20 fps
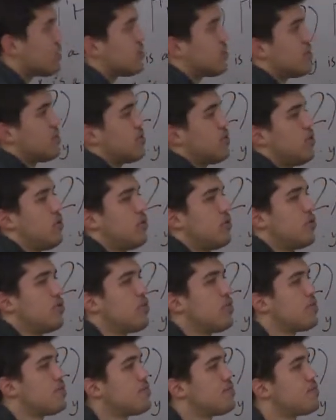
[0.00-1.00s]
So
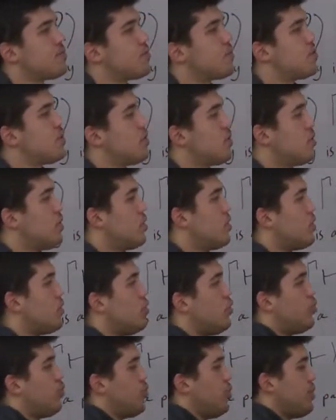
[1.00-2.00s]

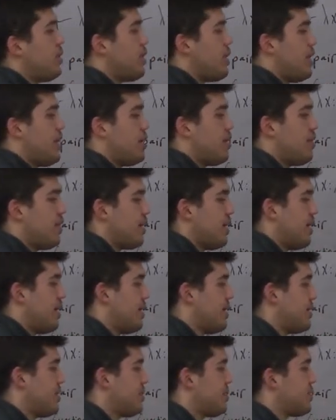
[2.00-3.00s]
u here
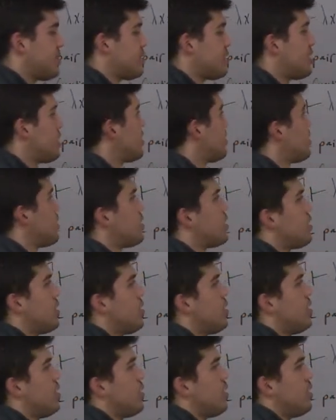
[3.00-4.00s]
is
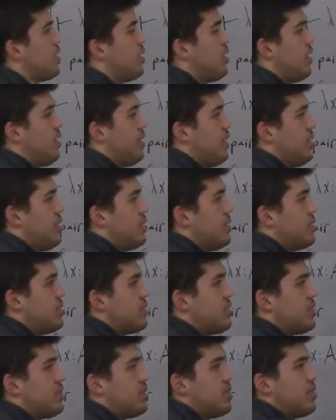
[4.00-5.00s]

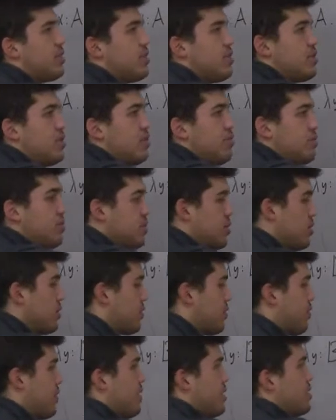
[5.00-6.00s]
the result
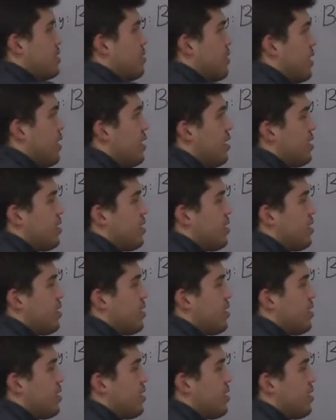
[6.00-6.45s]
of this, right?